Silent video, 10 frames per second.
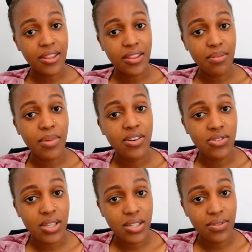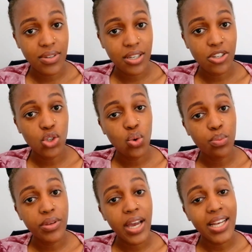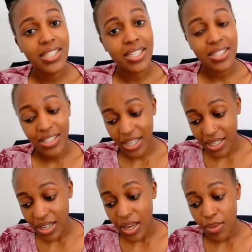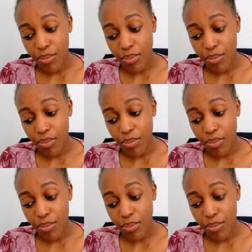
and the marriage certificate should be attested